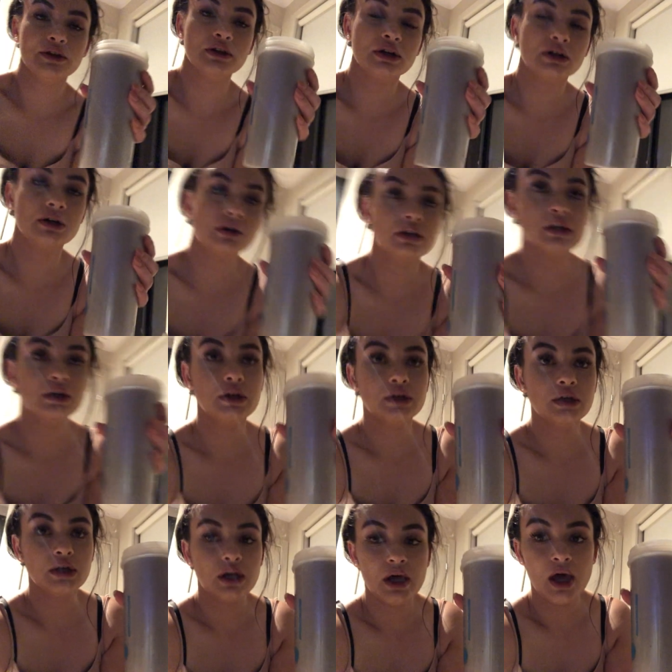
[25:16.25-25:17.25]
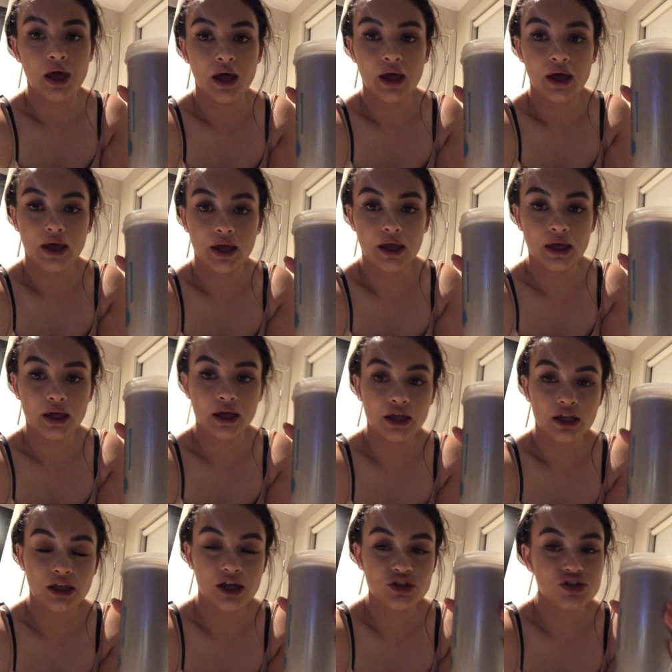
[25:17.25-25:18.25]
powder,
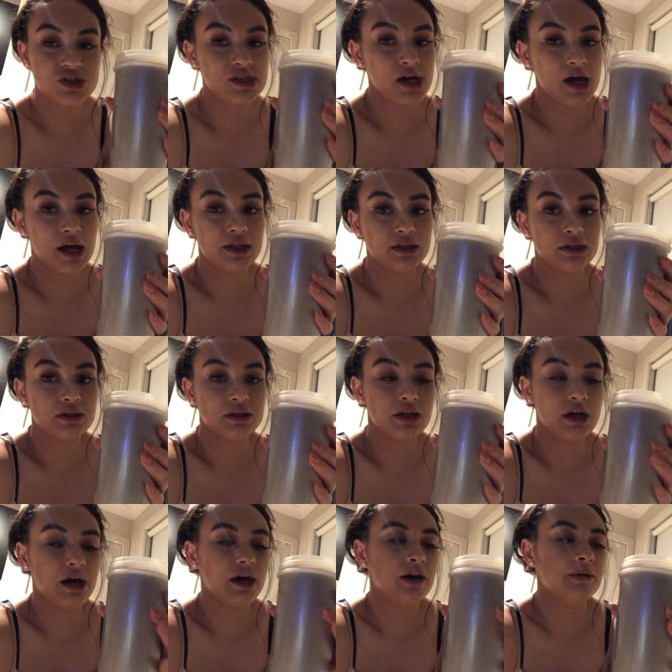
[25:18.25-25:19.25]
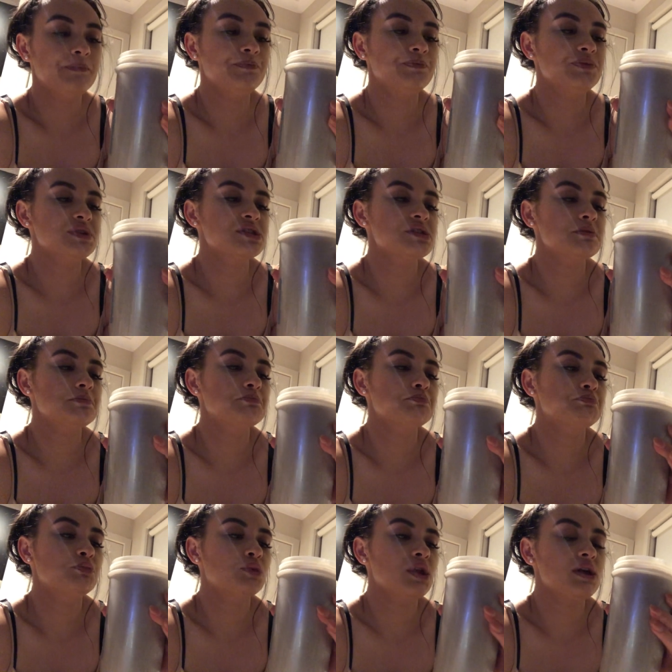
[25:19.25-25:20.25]
and I just added um, some
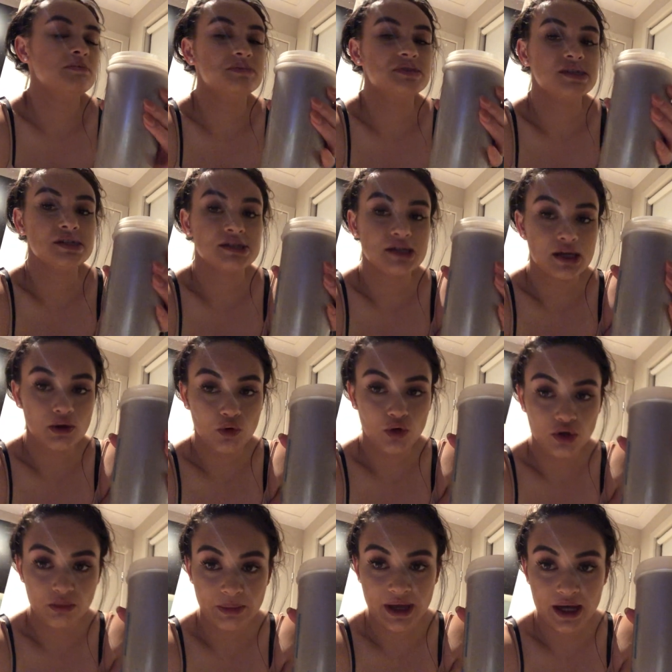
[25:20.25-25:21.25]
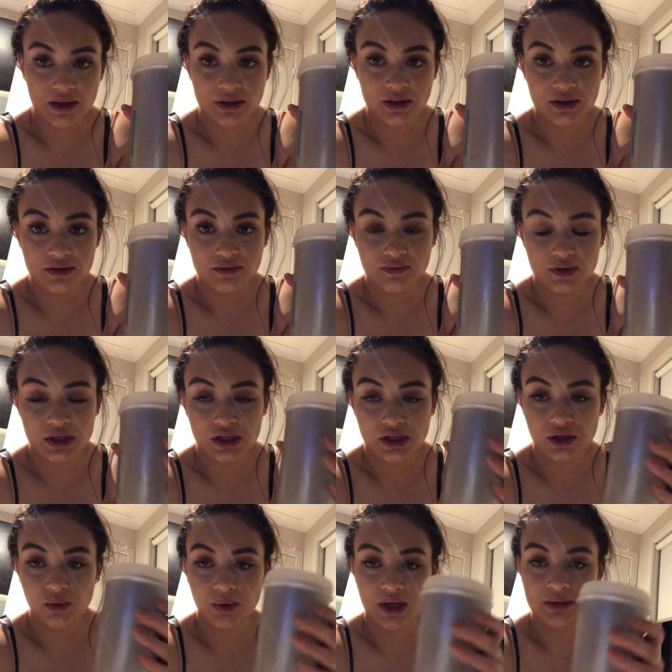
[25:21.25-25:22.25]
MCT oil powder, the
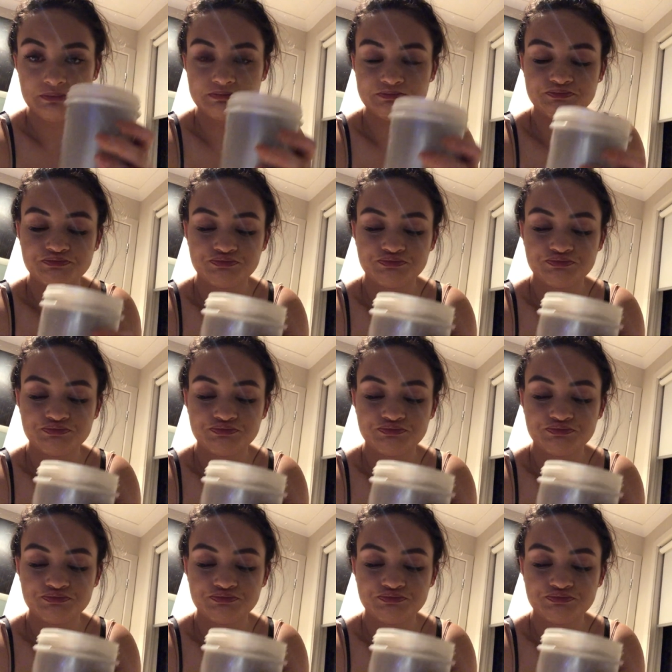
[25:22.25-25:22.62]
vanilla one.